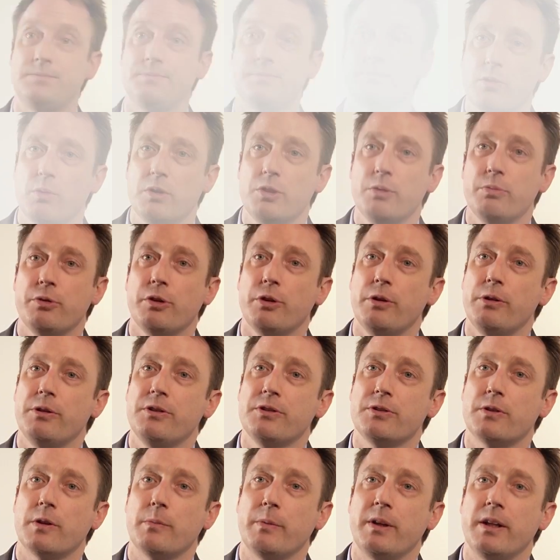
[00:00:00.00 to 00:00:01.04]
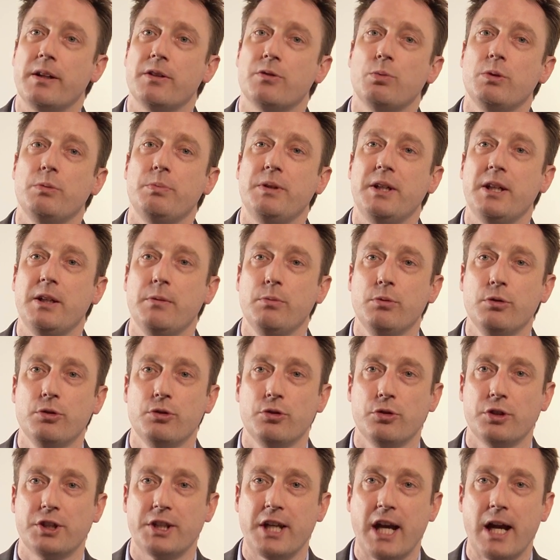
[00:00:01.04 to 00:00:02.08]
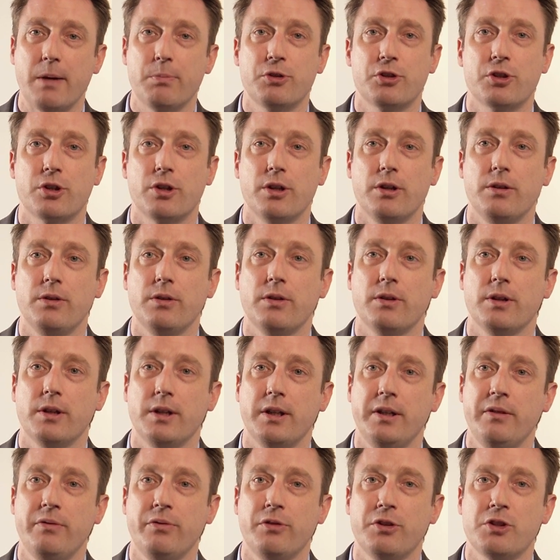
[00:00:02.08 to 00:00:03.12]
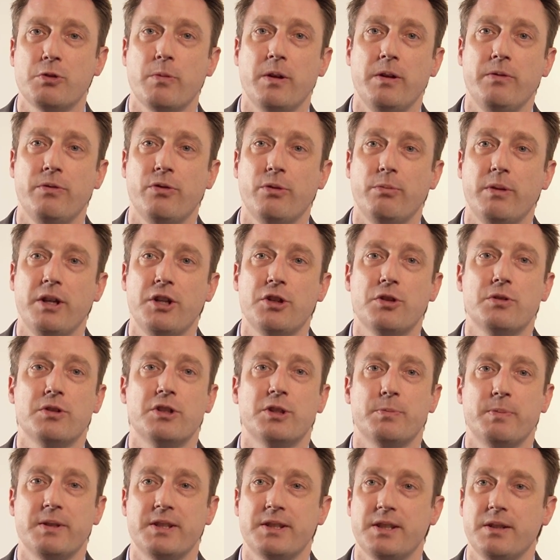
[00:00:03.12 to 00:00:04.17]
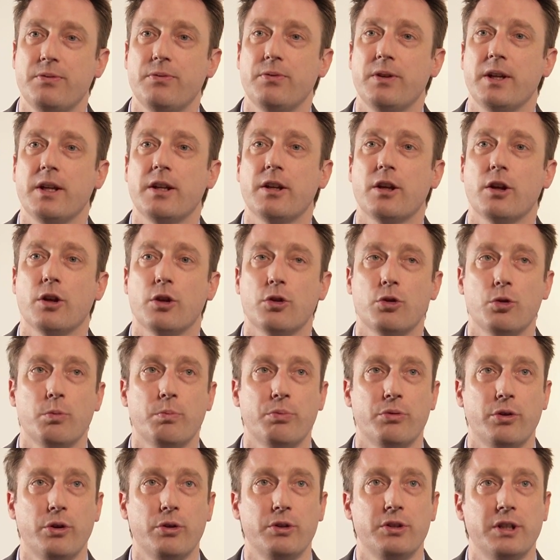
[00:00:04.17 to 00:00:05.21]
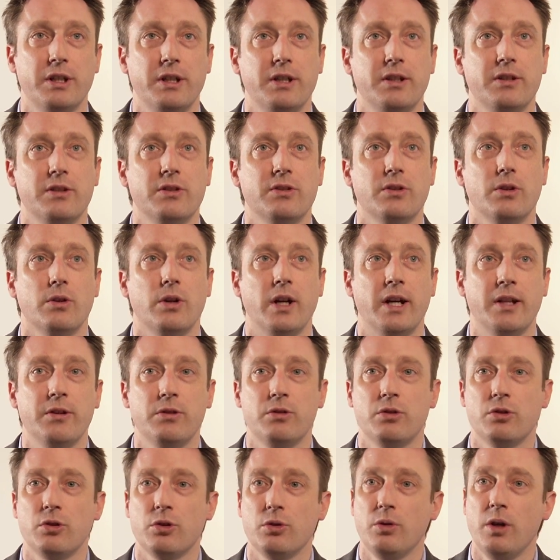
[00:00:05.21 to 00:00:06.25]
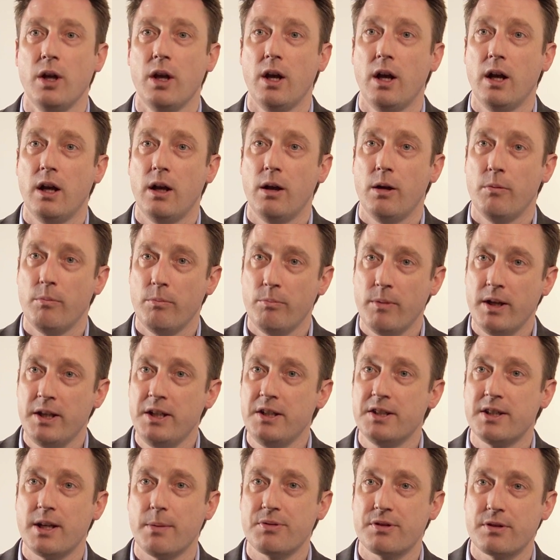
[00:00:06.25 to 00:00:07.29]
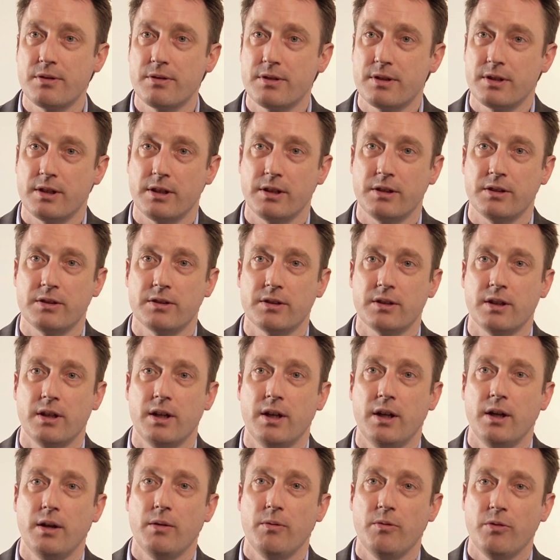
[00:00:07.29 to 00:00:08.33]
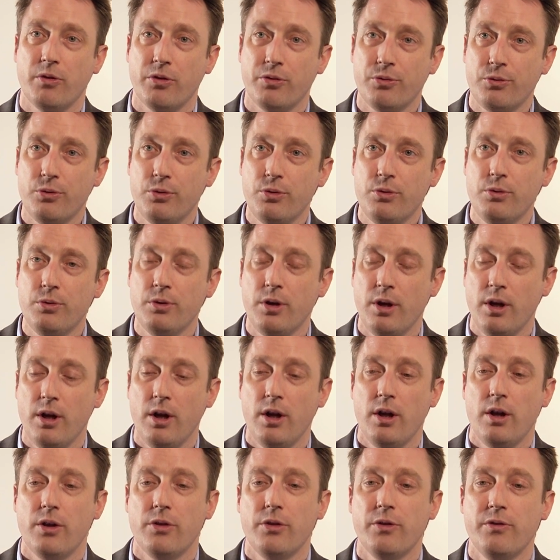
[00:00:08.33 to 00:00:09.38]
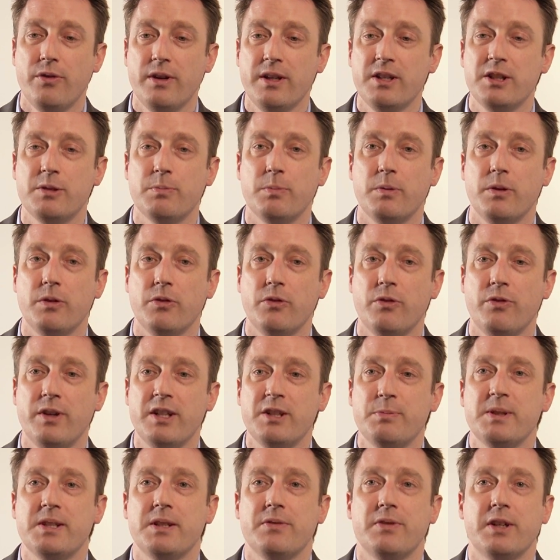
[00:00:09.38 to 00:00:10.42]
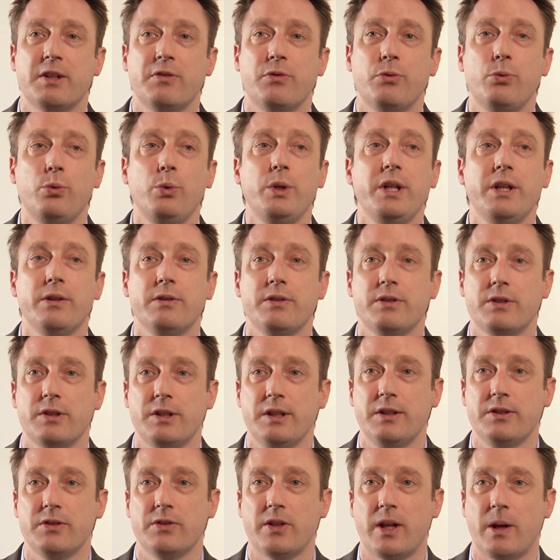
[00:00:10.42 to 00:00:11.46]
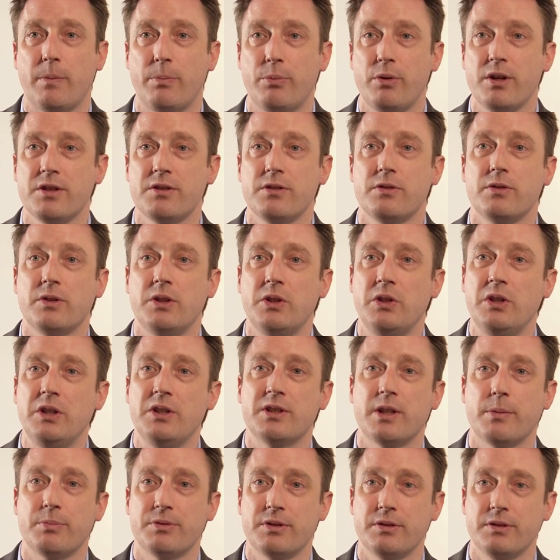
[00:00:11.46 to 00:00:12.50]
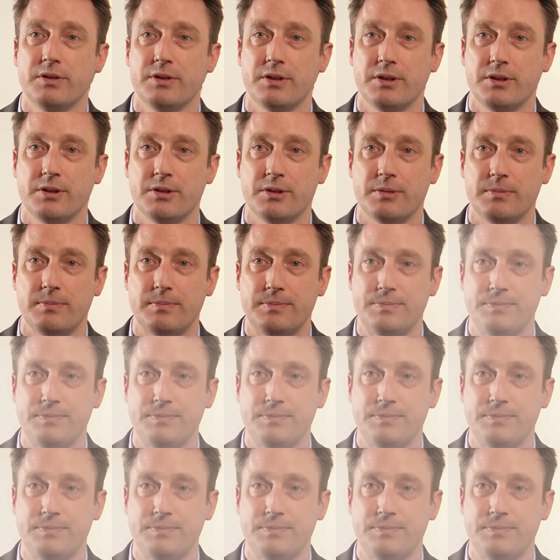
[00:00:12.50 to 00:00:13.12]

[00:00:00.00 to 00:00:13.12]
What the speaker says: The quantum coherence domains would be able to capture information specific to proteins and to many substances through the very specific frequencies that are present in these substances.